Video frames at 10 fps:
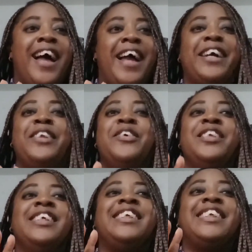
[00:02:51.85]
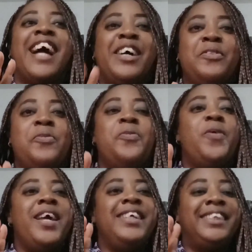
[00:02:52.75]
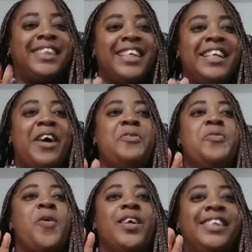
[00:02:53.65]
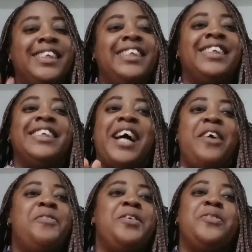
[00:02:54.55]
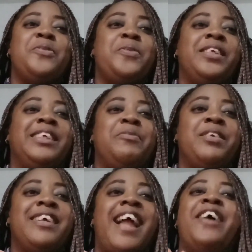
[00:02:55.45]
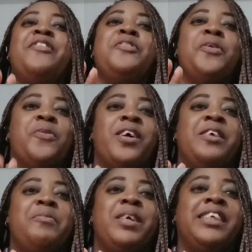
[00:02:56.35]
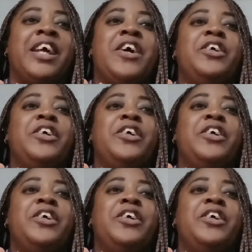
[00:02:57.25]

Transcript: I can understand waiting and wanting to dive into it immediately. I know what it means.